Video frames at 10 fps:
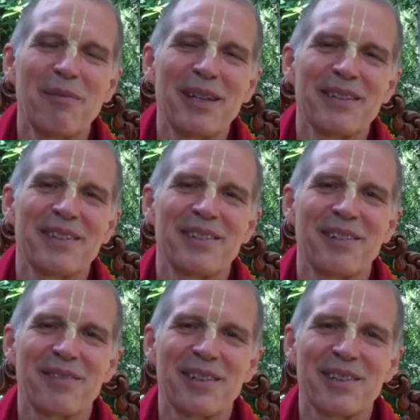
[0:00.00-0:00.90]
message
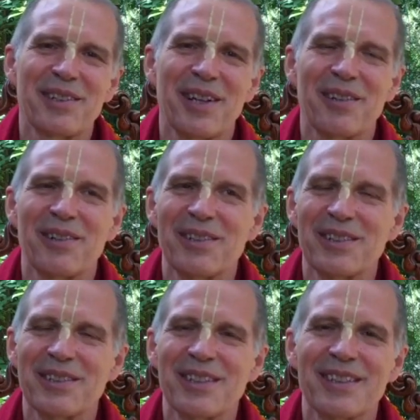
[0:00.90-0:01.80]
of Krishna
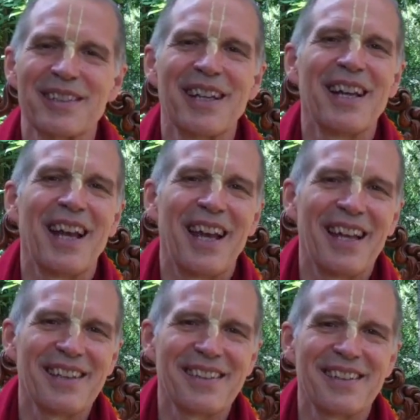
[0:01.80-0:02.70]
consciousness
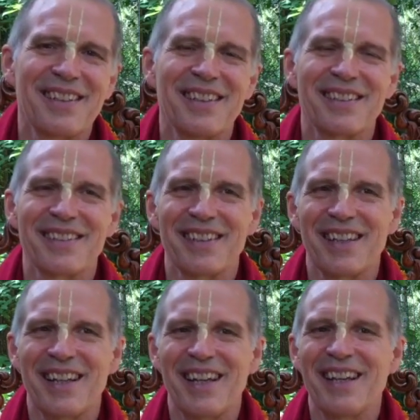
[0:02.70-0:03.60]
as it is,
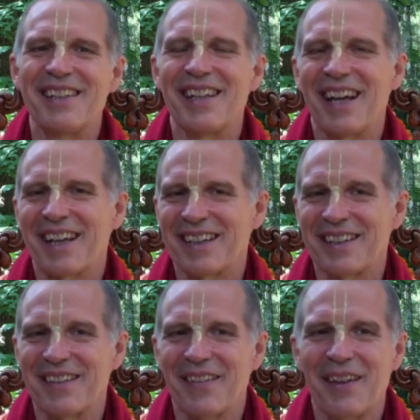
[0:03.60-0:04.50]

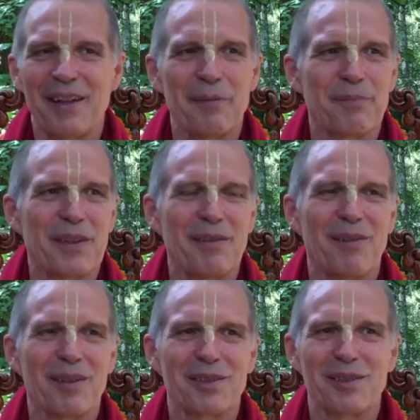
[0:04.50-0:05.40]
intact. He
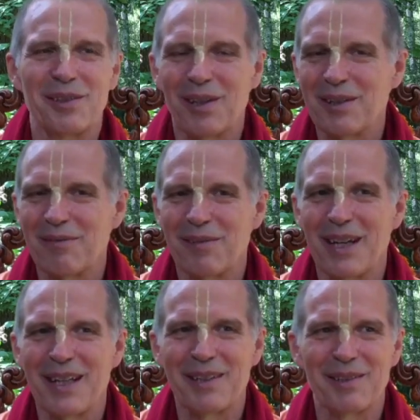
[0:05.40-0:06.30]
was not
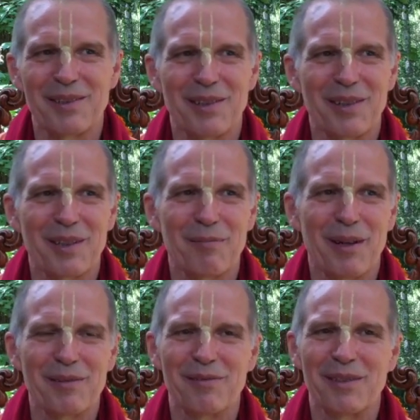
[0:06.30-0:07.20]
afraid to talk
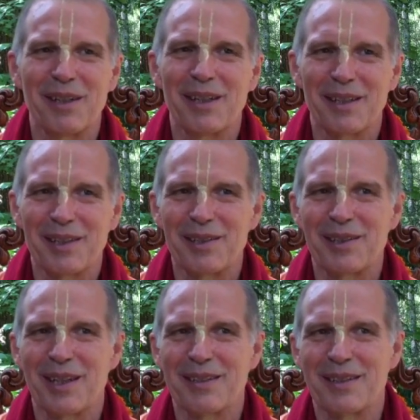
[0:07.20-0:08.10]
about
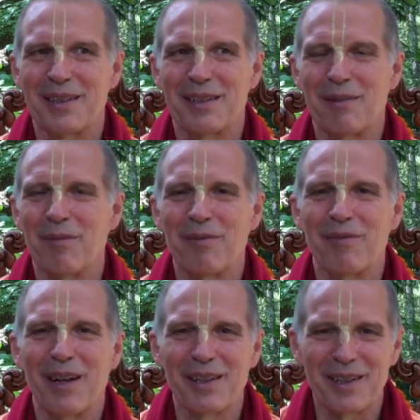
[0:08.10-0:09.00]
Krishna's system of
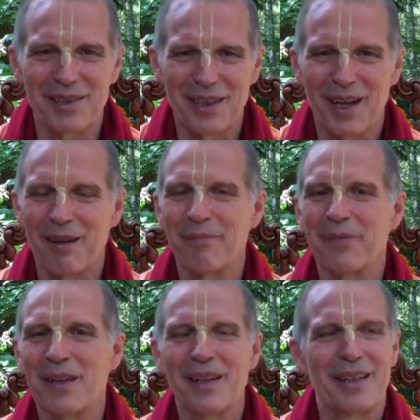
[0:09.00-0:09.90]

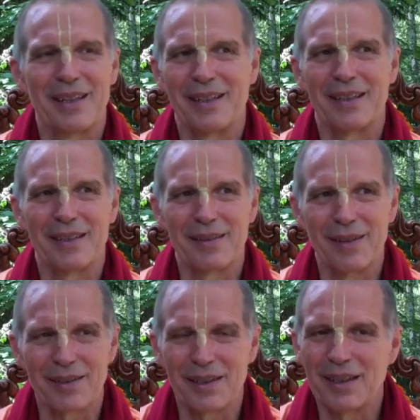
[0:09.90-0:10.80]
Varnashram. He did
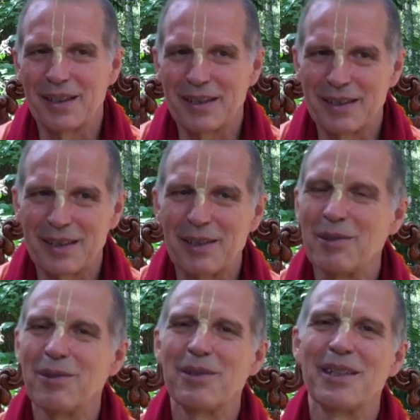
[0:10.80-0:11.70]
not
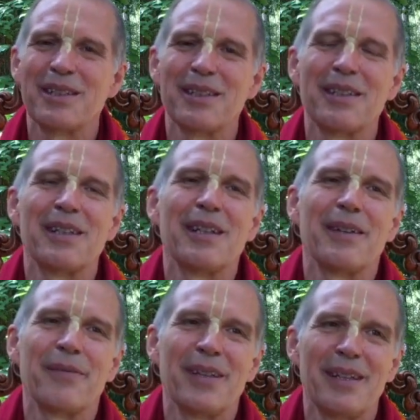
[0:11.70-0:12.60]
dilute it.
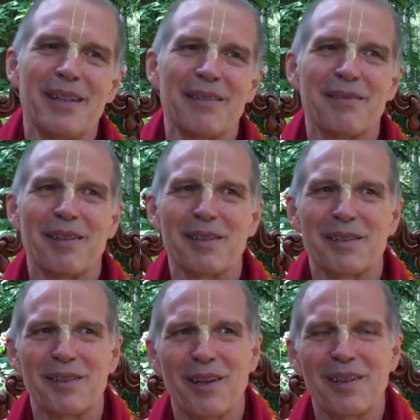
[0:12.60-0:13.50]
He
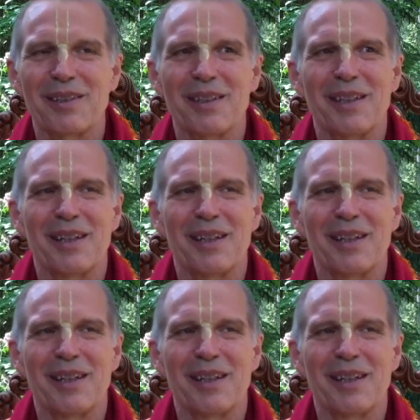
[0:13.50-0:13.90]
was not